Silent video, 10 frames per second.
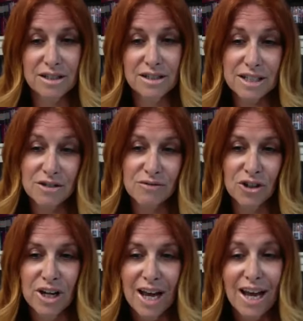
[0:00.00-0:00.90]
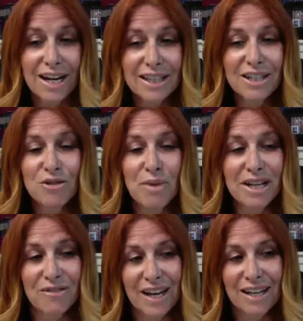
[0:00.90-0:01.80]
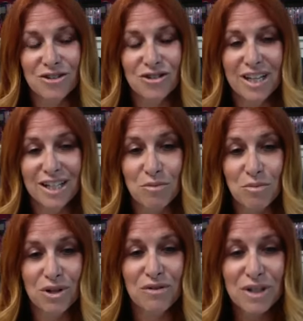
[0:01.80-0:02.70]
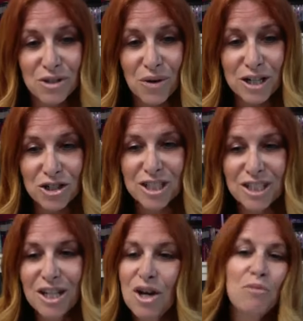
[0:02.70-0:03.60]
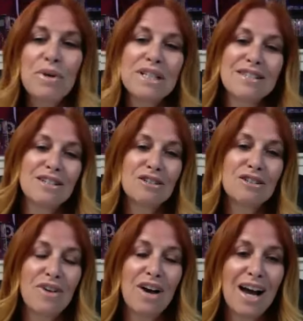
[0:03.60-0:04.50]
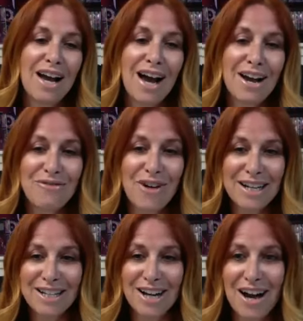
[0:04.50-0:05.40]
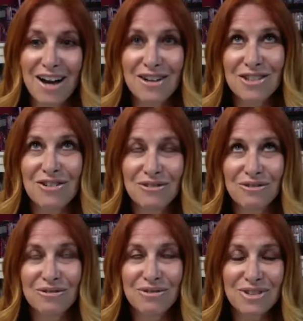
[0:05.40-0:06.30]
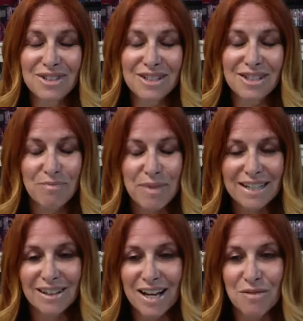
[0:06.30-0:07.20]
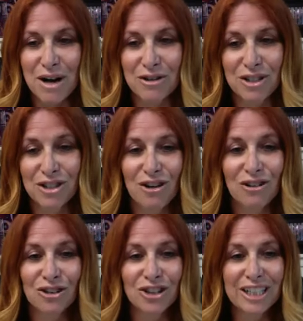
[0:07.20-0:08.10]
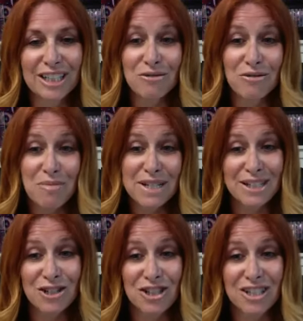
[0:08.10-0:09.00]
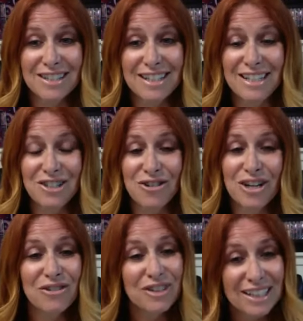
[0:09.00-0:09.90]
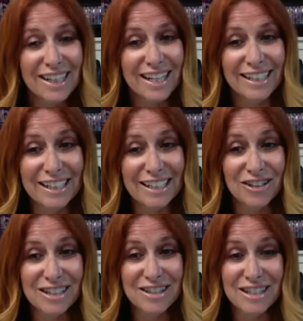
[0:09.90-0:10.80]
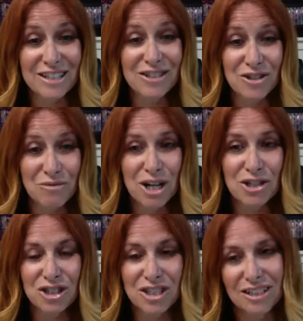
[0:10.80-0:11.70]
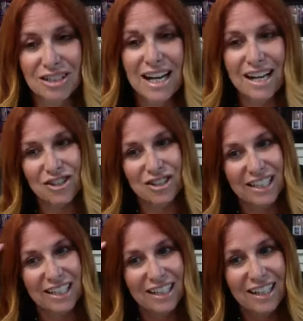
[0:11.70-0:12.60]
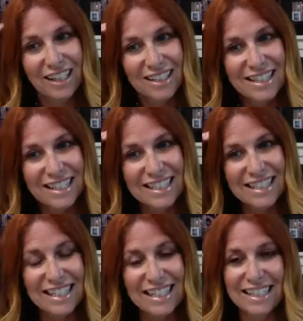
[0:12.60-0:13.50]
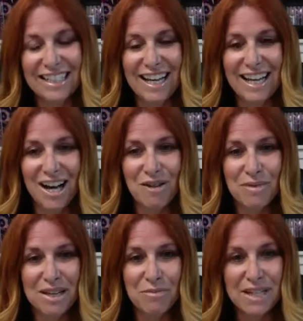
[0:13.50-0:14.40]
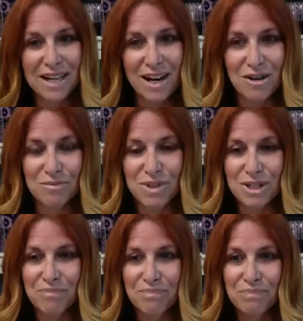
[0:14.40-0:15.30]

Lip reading: differ? And I think you might have answered that in the previous question, but still, I find, I also speak a lot about adult learning, and repetition is key. So I don't think they can hear these things too much until it actually sinks in and becomes